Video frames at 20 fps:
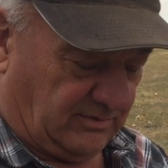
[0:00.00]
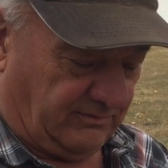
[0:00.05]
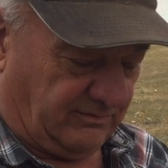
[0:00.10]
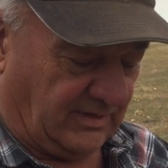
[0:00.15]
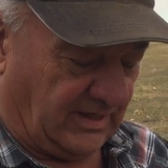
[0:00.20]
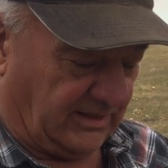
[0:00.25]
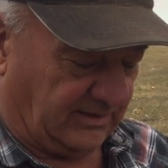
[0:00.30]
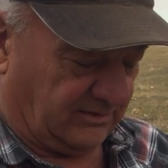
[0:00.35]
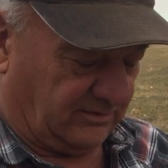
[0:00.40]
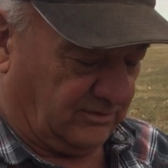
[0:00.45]
we've
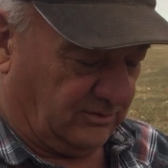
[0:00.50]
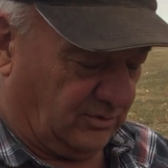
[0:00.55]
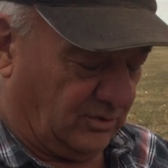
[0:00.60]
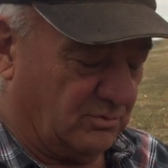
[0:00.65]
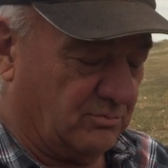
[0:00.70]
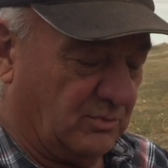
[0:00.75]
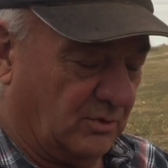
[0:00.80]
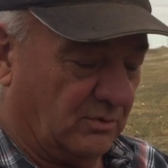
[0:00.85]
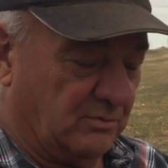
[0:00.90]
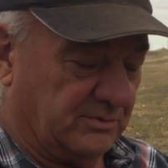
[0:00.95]
got
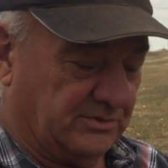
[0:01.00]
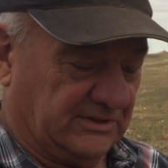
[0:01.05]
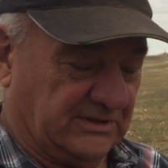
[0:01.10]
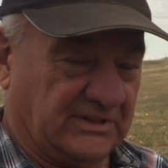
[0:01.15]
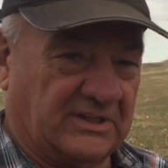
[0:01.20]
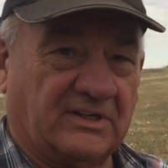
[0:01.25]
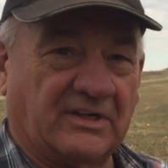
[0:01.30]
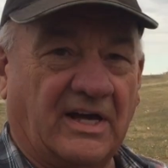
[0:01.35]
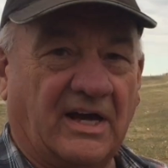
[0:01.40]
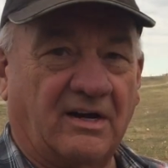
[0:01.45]
2 booms in
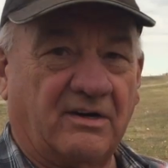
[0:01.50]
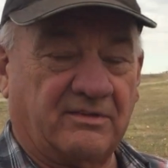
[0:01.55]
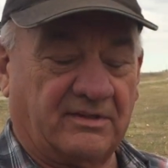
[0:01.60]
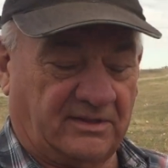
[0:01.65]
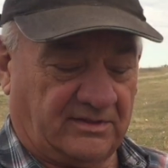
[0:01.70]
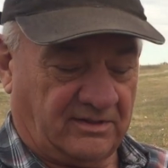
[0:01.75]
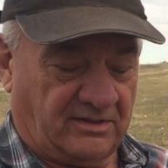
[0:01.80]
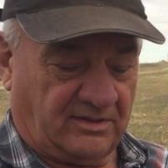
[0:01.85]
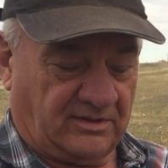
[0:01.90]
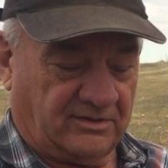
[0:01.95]
there now
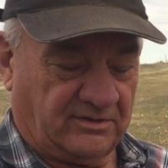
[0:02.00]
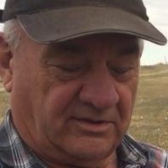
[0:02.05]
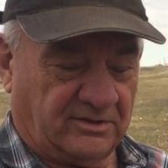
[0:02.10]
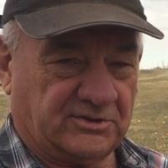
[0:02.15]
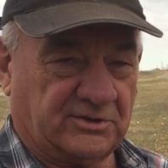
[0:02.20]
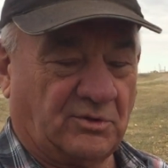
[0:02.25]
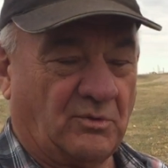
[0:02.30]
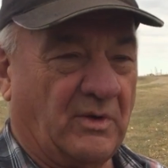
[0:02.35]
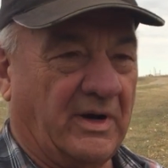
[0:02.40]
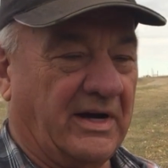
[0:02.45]
that they're
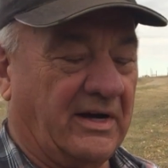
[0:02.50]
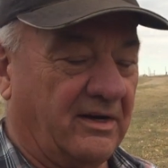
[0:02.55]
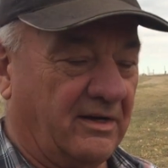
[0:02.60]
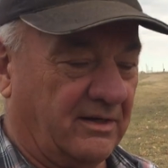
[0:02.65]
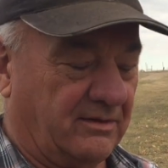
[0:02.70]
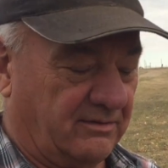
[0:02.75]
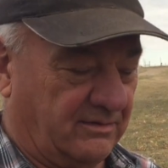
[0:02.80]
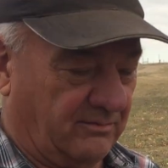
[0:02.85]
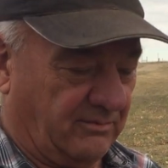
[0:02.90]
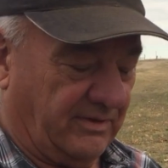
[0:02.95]

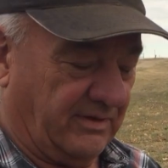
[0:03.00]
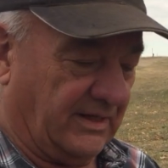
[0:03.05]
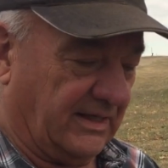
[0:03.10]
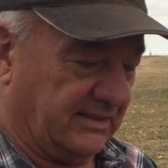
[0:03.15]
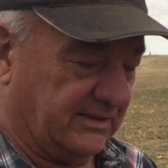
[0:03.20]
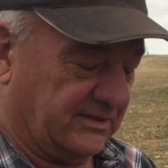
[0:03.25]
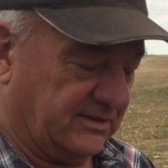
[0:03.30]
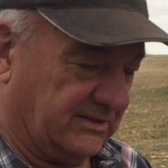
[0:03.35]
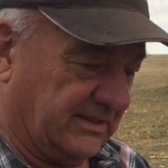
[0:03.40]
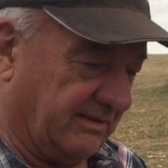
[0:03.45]
square, and we
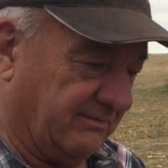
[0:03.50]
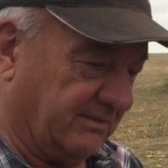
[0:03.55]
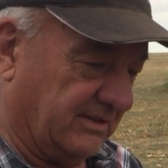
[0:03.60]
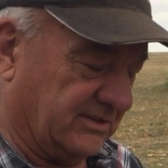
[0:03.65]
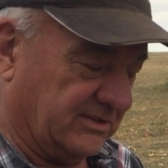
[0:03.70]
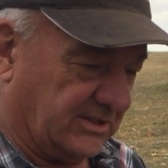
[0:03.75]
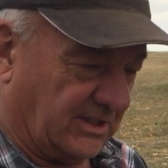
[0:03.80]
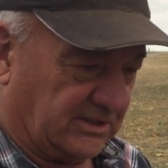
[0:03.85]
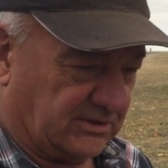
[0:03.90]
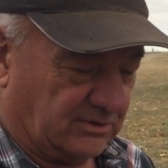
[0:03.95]
got
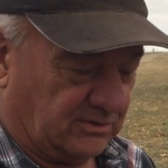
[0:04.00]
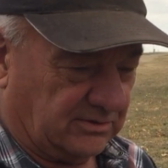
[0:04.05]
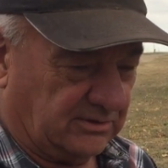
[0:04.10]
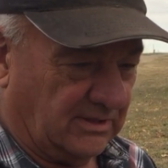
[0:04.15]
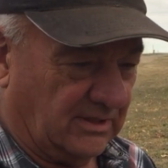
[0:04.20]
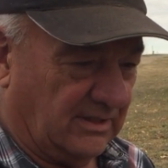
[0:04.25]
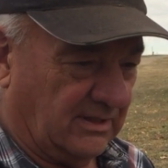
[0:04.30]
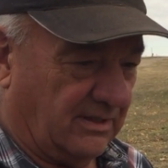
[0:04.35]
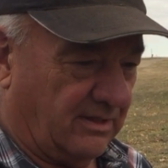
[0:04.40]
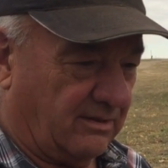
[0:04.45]
76
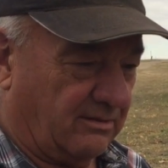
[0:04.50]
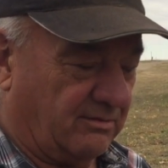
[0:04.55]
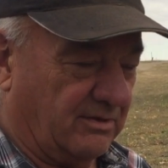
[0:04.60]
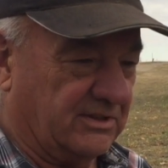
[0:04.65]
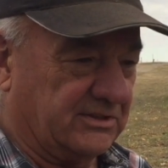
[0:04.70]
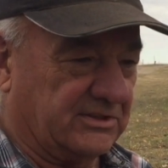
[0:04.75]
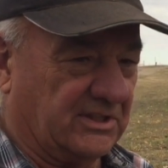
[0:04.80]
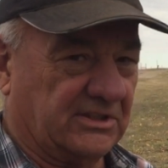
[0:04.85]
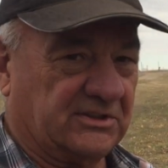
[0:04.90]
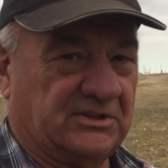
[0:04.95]

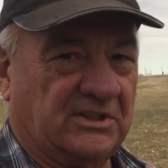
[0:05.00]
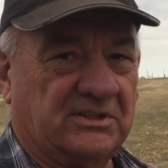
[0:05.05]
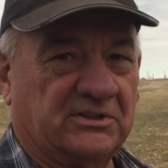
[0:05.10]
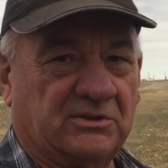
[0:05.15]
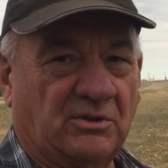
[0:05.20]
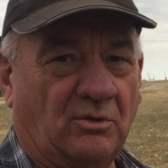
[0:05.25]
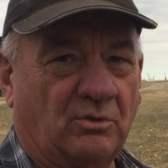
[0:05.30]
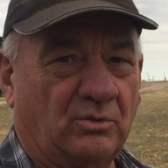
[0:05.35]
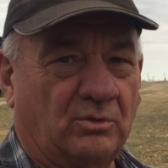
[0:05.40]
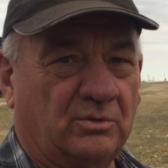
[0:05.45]

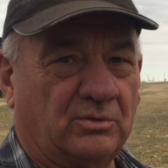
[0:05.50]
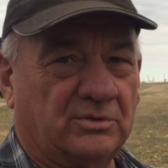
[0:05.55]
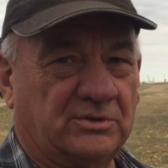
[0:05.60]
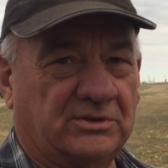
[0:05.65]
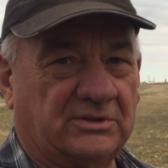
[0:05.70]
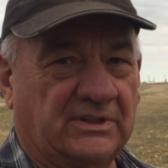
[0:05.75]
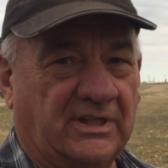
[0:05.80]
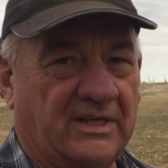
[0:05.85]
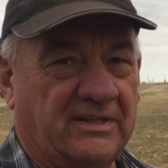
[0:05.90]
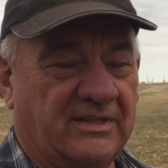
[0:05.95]
3/16 holes
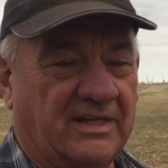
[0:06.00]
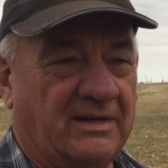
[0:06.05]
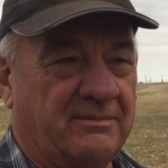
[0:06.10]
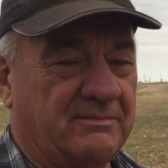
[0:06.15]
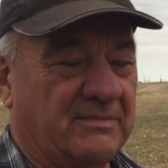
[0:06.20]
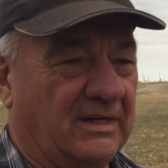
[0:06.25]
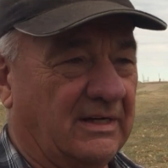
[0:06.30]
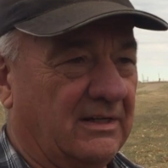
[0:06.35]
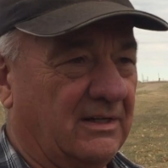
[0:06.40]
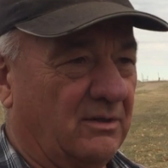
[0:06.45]
in
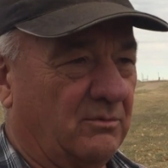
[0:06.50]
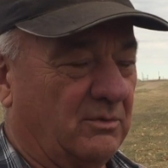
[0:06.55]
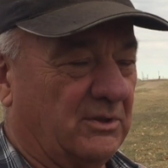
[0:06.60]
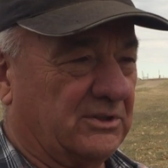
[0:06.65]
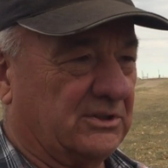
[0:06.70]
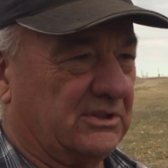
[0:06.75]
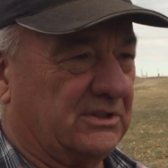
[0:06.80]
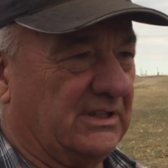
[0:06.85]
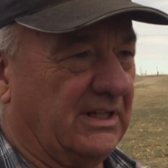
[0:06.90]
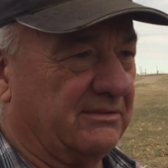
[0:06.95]
them,
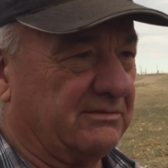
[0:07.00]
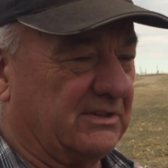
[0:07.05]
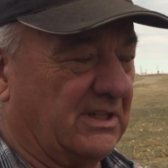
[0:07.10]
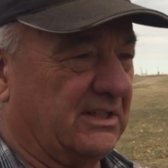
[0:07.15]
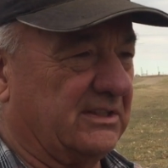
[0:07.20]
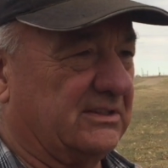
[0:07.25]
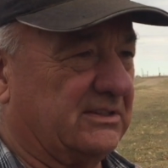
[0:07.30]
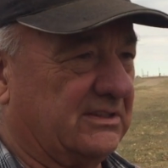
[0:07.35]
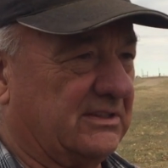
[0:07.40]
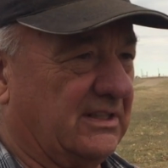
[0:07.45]
which gives
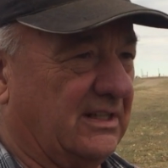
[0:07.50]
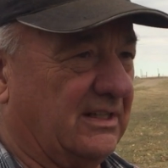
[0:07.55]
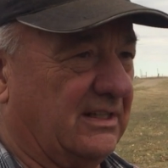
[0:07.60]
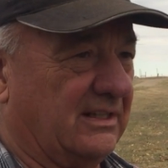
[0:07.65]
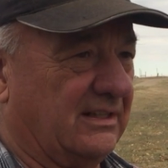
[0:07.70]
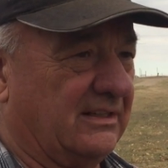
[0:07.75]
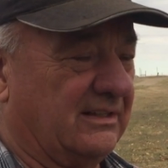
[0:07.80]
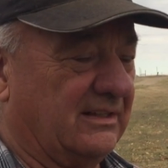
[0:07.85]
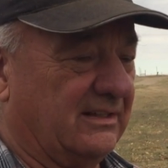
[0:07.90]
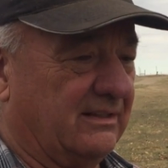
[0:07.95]
us
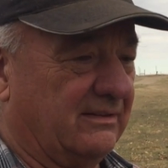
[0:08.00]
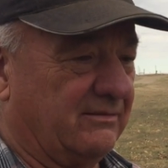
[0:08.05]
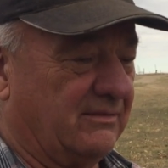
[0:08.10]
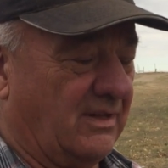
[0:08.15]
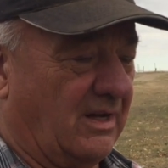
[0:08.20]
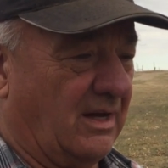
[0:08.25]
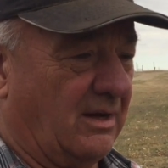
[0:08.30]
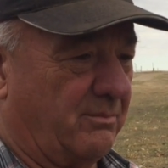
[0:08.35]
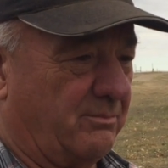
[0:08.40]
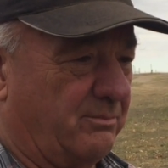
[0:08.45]
a
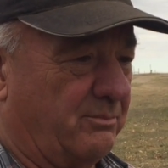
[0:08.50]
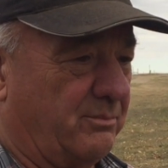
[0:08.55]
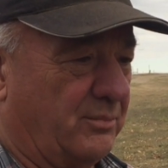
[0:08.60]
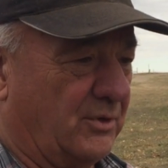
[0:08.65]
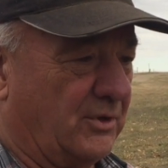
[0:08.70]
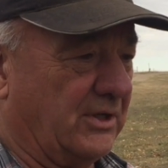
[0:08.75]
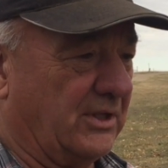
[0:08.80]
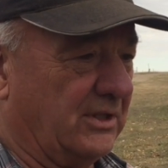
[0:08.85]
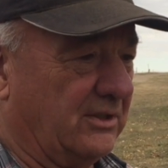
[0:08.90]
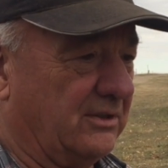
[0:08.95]

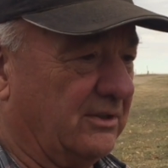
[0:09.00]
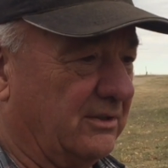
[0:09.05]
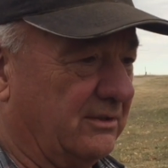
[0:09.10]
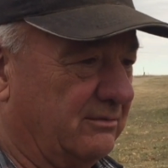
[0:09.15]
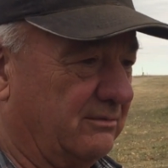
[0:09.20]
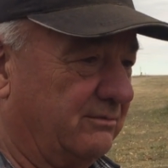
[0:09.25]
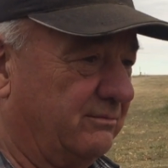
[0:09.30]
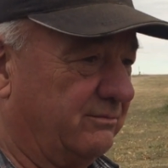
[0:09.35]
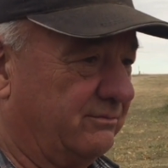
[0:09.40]
pretty good